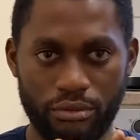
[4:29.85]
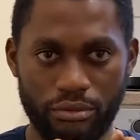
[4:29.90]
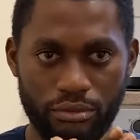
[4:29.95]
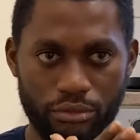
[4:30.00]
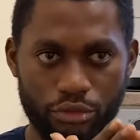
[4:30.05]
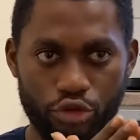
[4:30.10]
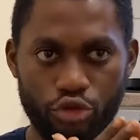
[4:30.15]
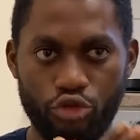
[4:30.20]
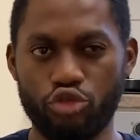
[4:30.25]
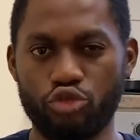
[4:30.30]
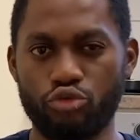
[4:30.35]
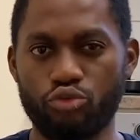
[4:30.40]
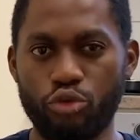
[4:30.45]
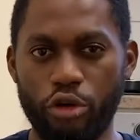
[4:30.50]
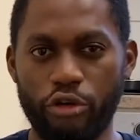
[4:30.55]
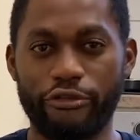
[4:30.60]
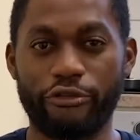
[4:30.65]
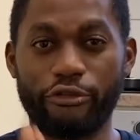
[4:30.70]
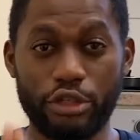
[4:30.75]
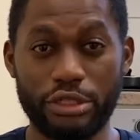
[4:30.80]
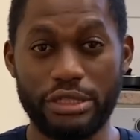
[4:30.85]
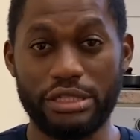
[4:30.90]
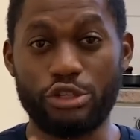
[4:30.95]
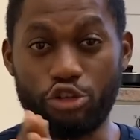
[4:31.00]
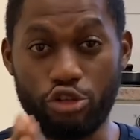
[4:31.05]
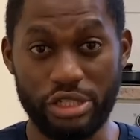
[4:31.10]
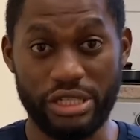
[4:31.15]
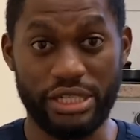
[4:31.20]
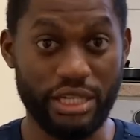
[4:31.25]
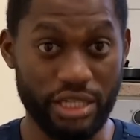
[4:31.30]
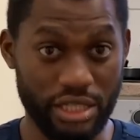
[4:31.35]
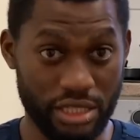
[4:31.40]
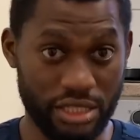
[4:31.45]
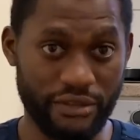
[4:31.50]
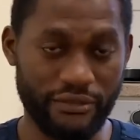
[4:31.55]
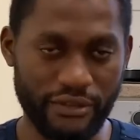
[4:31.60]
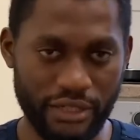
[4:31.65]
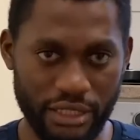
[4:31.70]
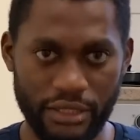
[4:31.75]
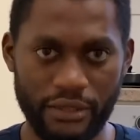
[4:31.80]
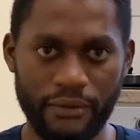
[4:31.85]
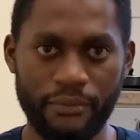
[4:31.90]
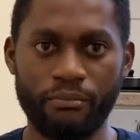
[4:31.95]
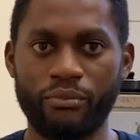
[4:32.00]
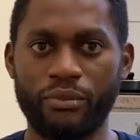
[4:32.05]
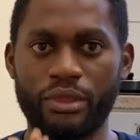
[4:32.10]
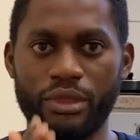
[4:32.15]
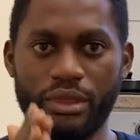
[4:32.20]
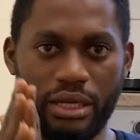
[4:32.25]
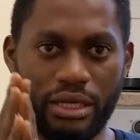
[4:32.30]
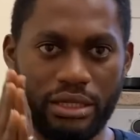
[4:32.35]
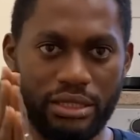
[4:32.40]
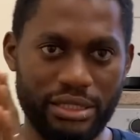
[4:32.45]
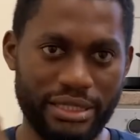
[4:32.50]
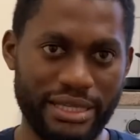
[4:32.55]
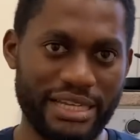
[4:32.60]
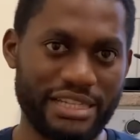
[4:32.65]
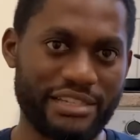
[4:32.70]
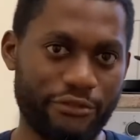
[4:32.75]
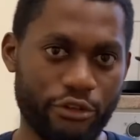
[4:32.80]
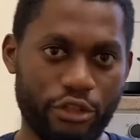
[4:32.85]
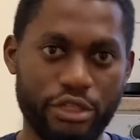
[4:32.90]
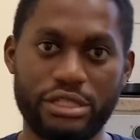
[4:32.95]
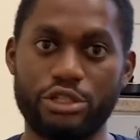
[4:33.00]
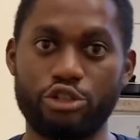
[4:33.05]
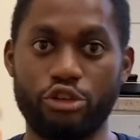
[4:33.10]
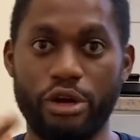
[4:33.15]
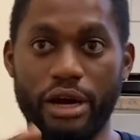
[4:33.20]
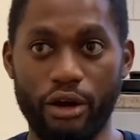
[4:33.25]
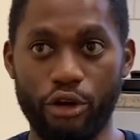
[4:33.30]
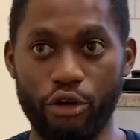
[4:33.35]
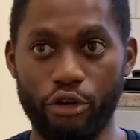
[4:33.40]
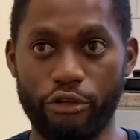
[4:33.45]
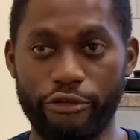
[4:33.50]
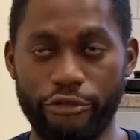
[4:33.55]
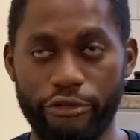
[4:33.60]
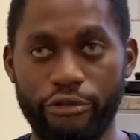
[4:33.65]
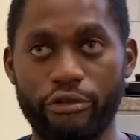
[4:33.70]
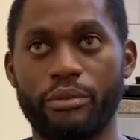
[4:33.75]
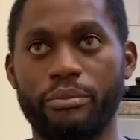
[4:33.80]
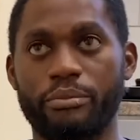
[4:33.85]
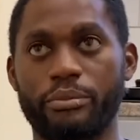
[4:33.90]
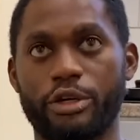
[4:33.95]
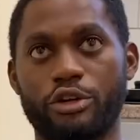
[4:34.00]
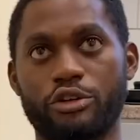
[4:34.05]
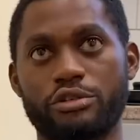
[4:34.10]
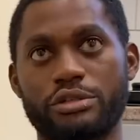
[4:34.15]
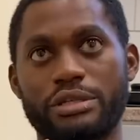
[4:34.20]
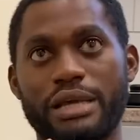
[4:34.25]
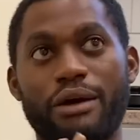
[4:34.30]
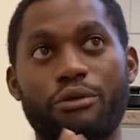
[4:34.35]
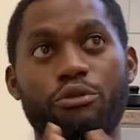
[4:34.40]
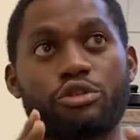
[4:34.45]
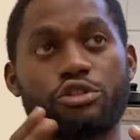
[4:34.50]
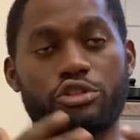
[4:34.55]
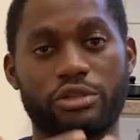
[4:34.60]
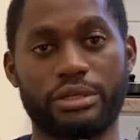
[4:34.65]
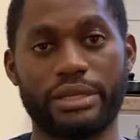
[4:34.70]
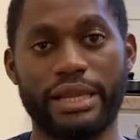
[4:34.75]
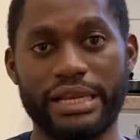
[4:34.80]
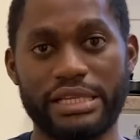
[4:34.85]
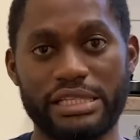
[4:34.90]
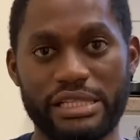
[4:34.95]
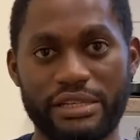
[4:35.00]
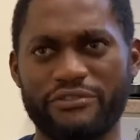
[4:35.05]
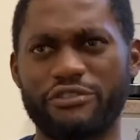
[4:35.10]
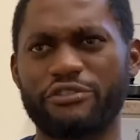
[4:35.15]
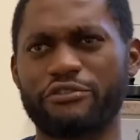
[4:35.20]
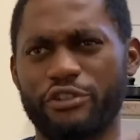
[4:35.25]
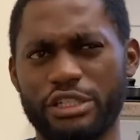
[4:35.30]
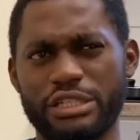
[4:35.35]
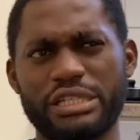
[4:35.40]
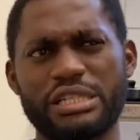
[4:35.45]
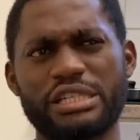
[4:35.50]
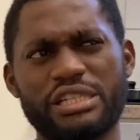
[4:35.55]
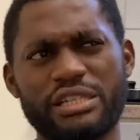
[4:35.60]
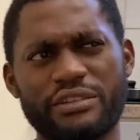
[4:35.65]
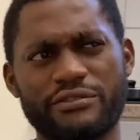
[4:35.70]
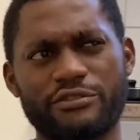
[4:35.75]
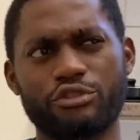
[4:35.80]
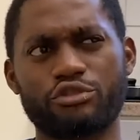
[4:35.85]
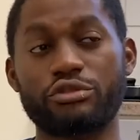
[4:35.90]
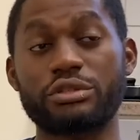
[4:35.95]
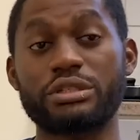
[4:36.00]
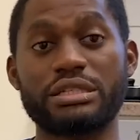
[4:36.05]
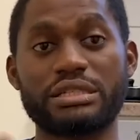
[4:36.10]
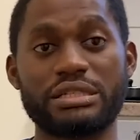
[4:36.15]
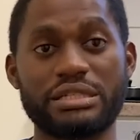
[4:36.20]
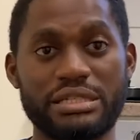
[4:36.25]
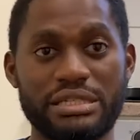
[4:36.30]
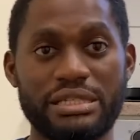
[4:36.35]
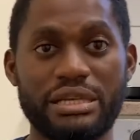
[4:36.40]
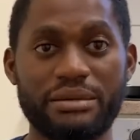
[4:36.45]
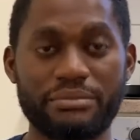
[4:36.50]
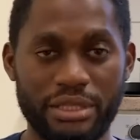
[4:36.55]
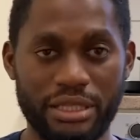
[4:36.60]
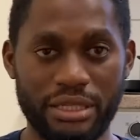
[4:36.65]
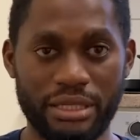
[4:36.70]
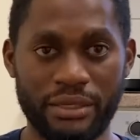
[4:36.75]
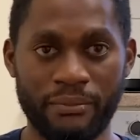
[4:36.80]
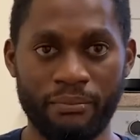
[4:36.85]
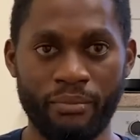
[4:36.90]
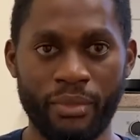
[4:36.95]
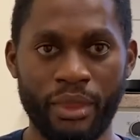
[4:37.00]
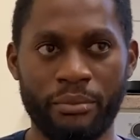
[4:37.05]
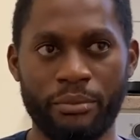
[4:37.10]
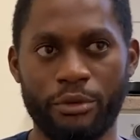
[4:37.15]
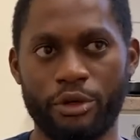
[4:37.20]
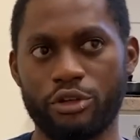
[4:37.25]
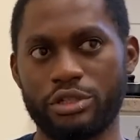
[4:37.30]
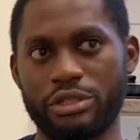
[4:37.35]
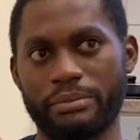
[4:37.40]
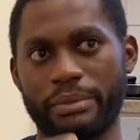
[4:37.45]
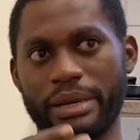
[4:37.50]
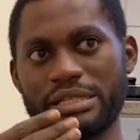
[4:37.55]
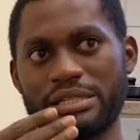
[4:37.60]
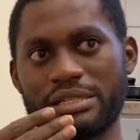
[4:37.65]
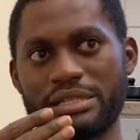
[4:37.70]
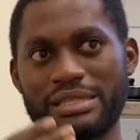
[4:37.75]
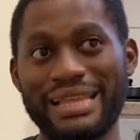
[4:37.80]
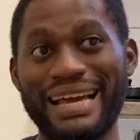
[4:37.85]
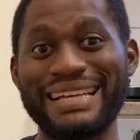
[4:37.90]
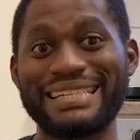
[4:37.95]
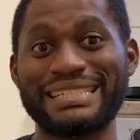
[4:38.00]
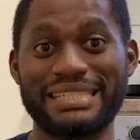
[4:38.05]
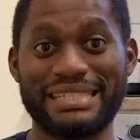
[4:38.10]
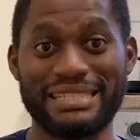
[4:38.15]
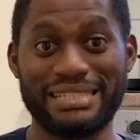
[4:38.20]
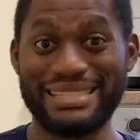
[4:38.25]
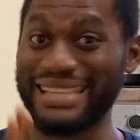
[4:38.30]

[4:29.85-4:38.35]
You go to work 4 days consecutively, then the next 4 days you are off. Because I was on night shift. For day shift too, it is the same thing. Because imagine standing,